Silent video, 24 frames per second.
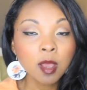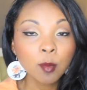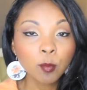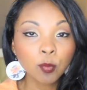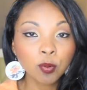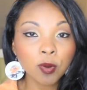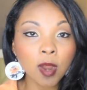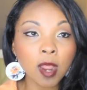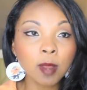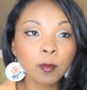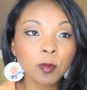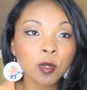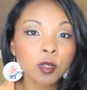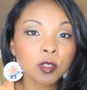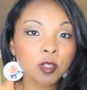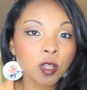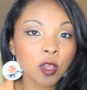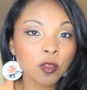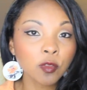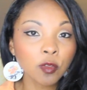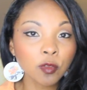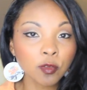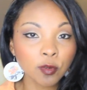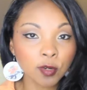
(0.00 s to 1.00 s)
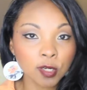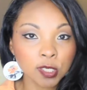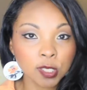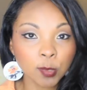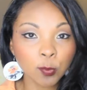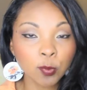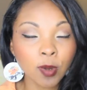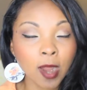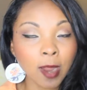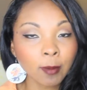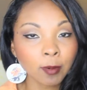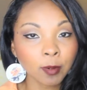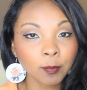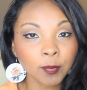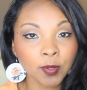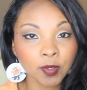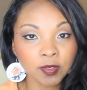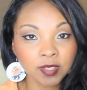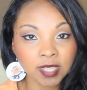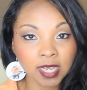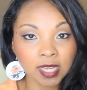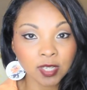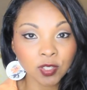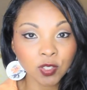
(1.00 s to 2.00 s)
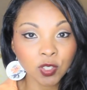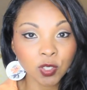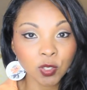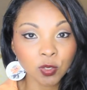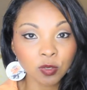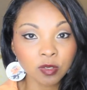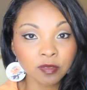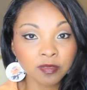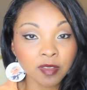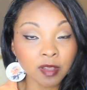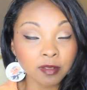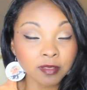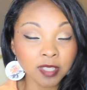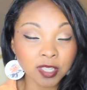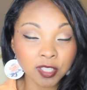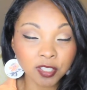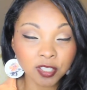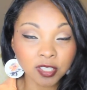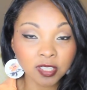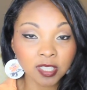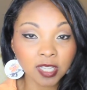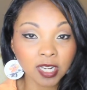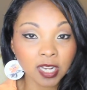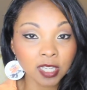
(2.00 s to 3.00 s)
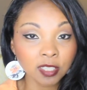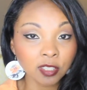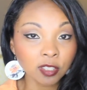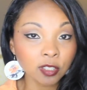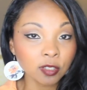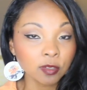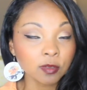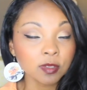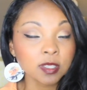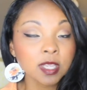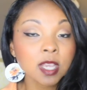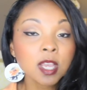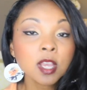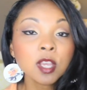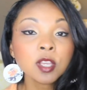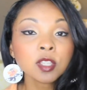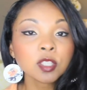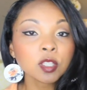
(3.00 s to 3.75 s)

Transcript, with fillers: primers, although there is a primer built into the foundation that I use.